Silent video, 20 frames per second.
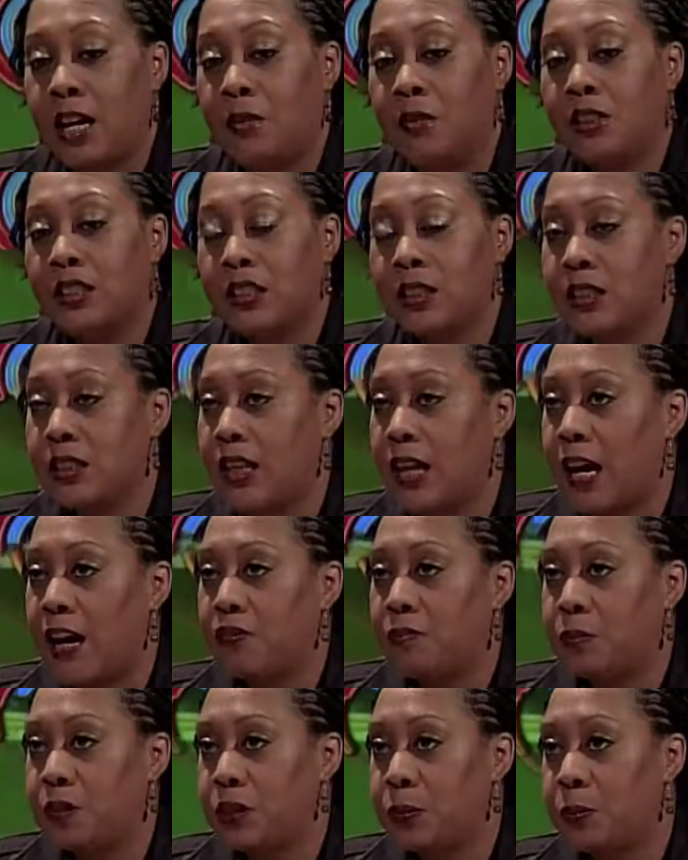I was
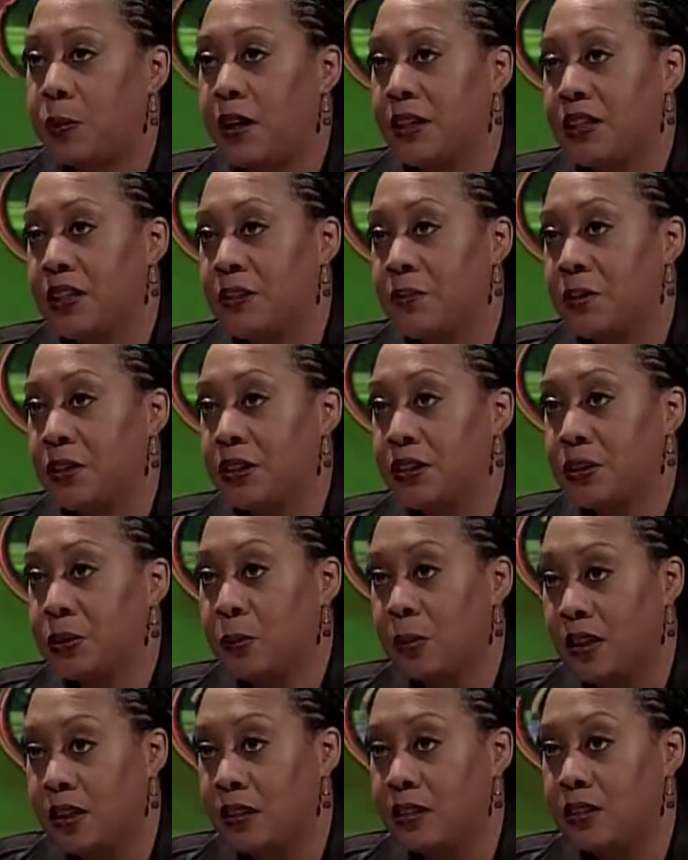6.5 months pregnant with
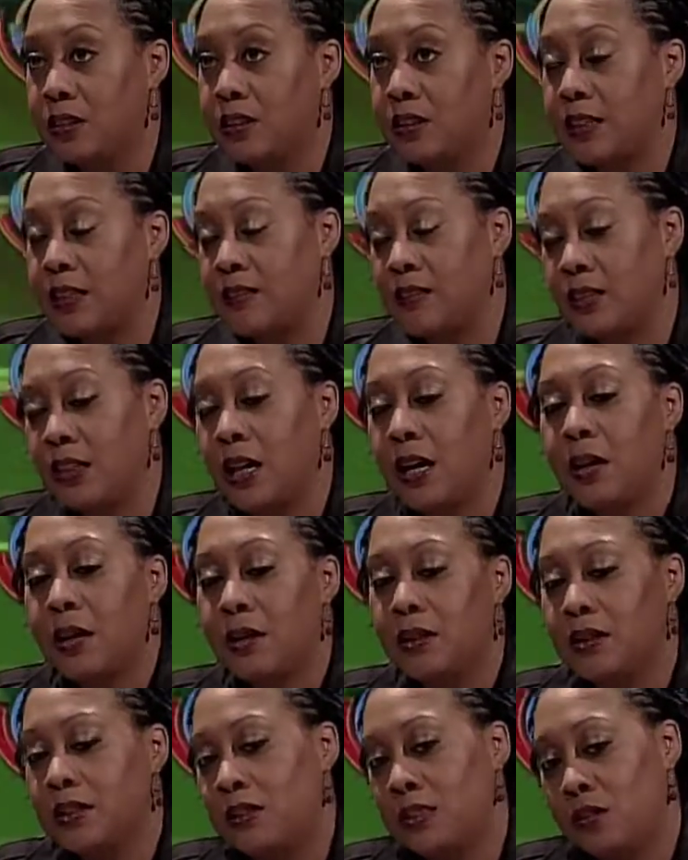twins, and
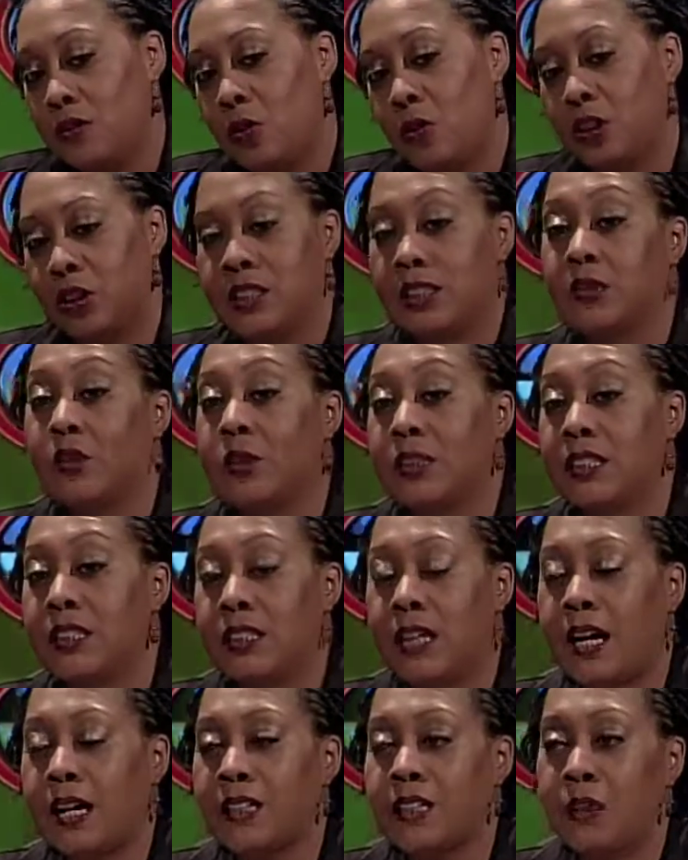on a
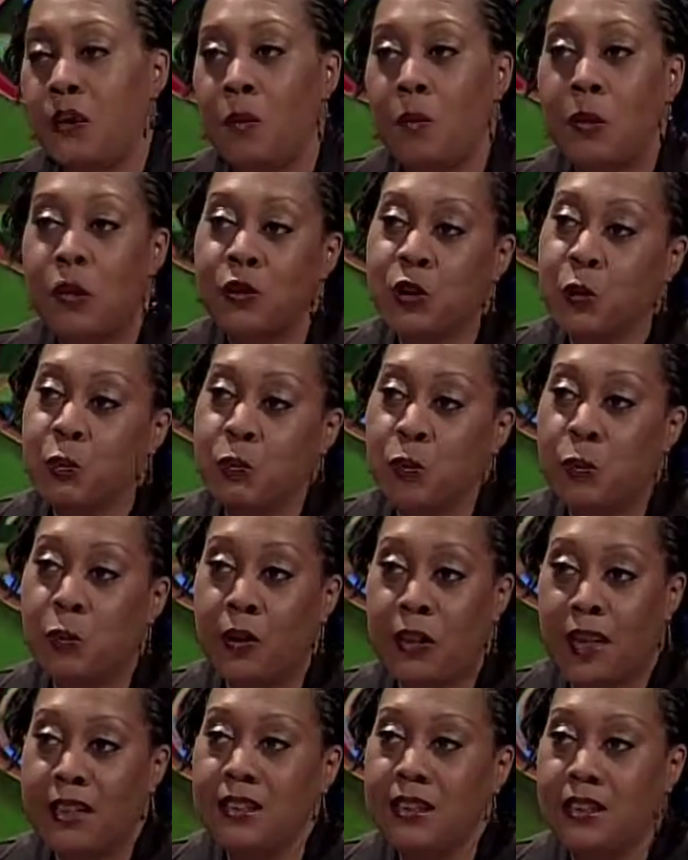side note, multiple
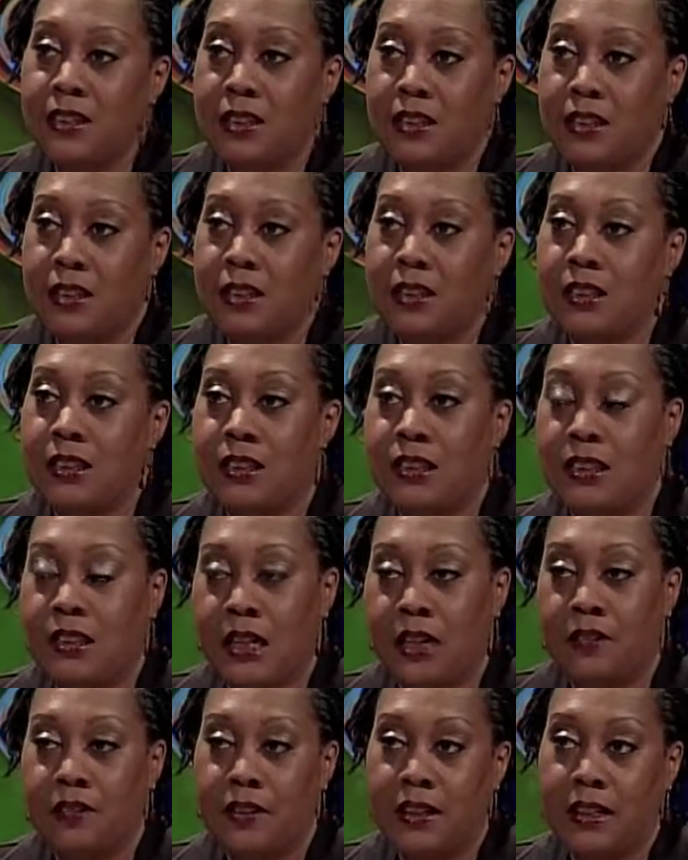pregnancies is
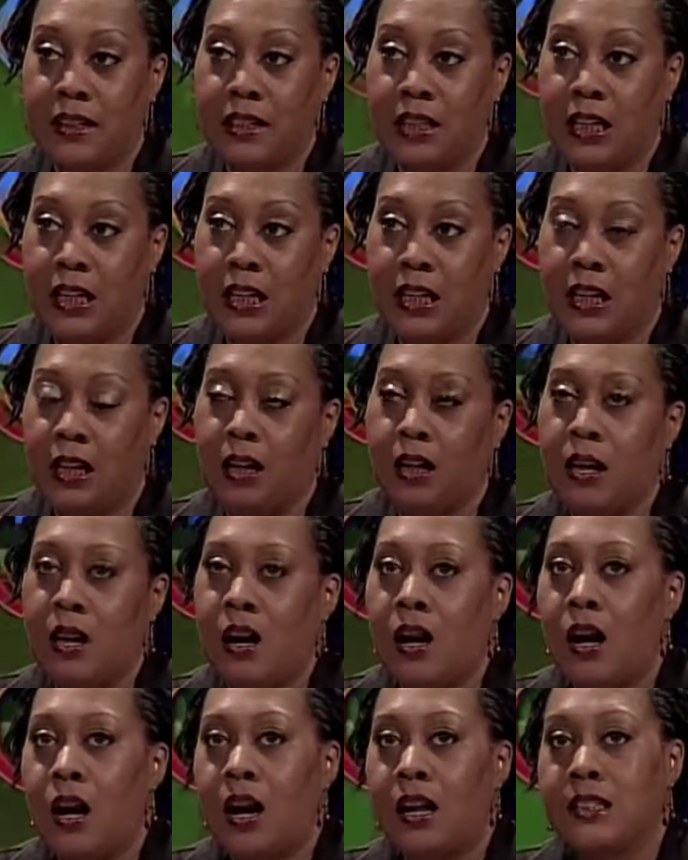definitely
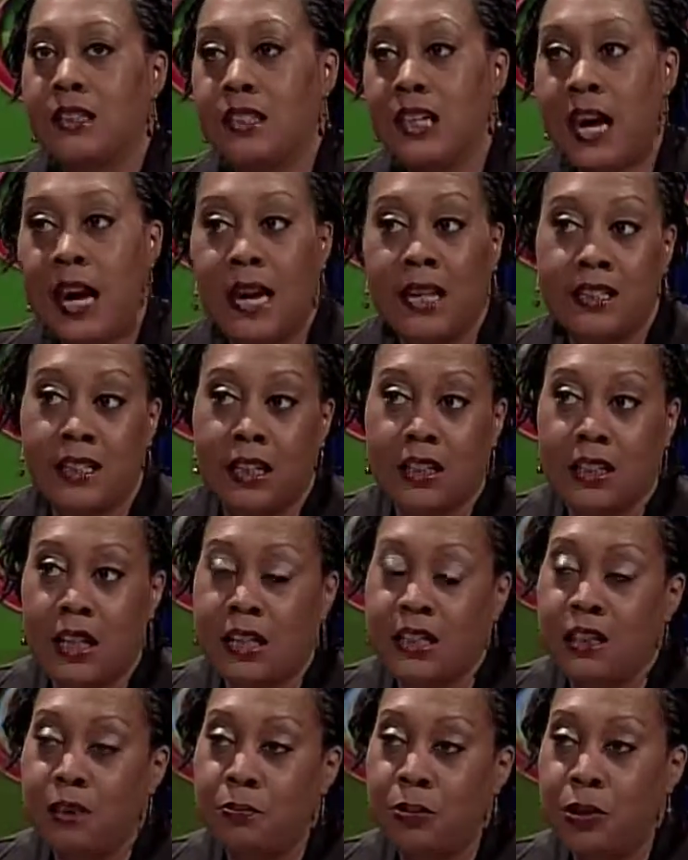a tactic
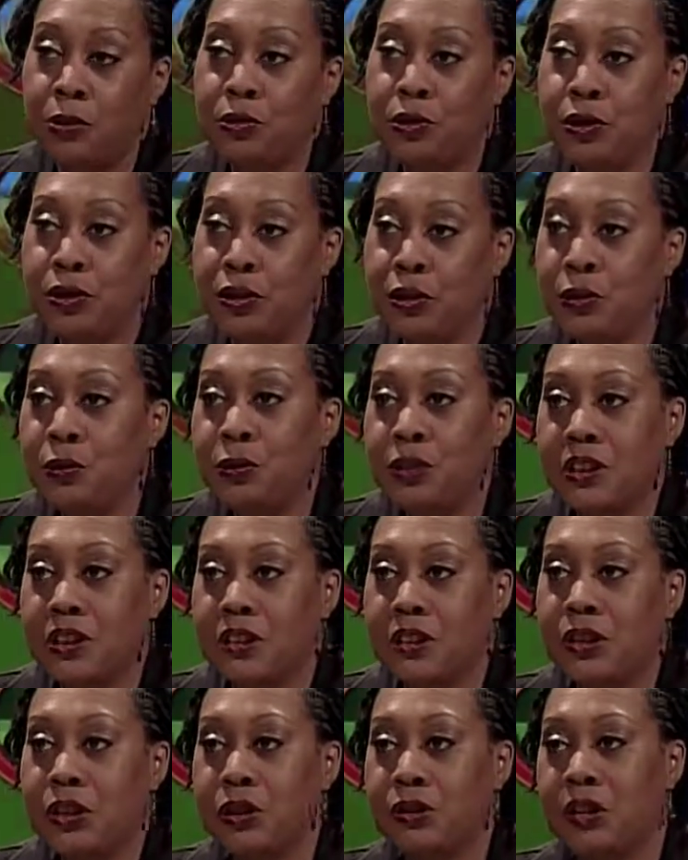that an abuser
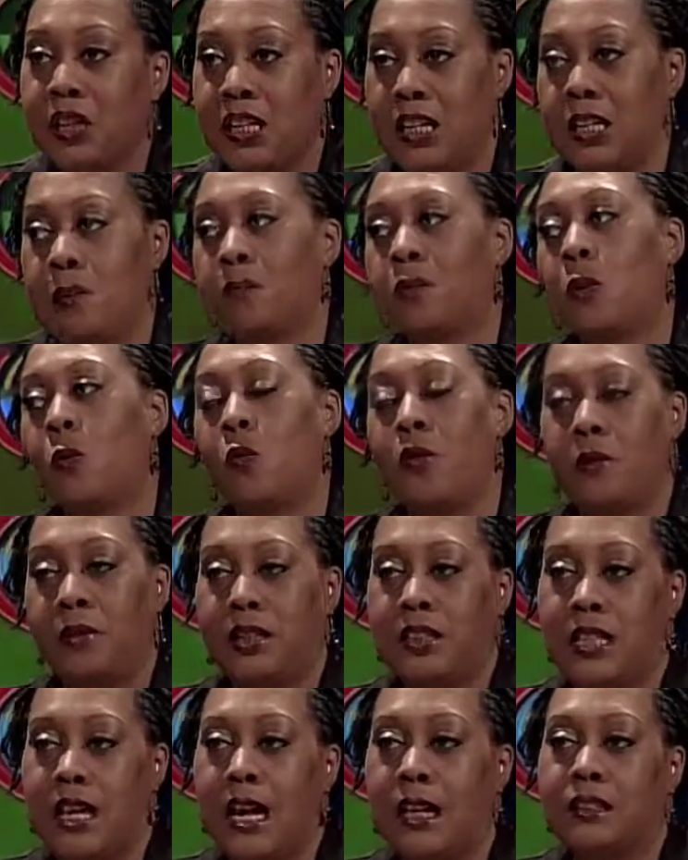uses to keep the
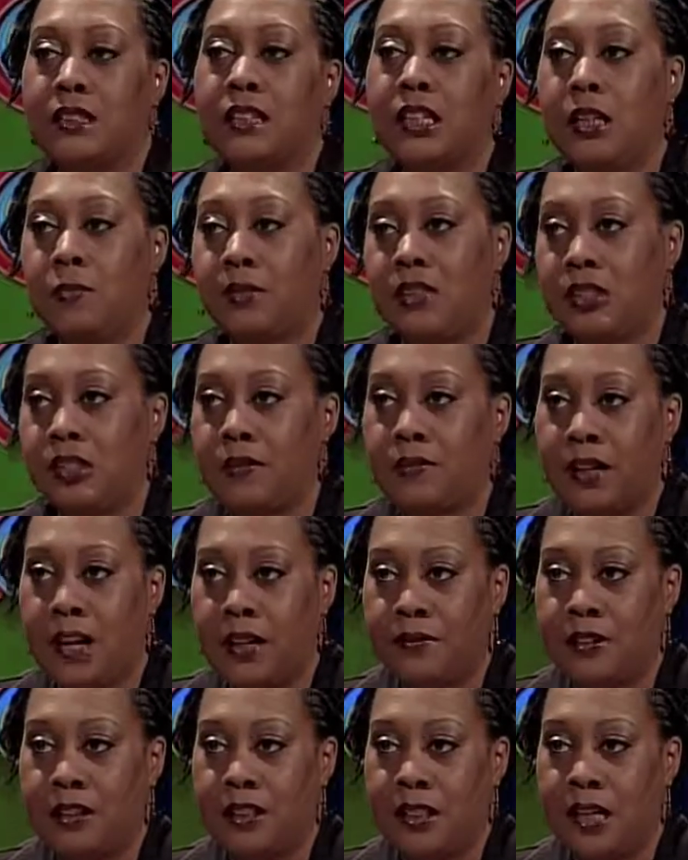woman down, to keep the
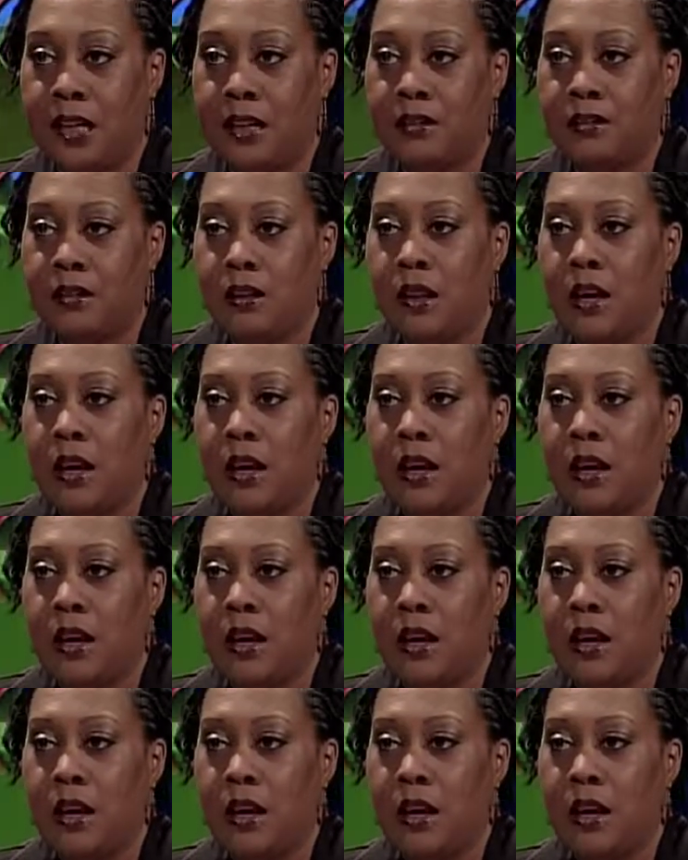survivor down.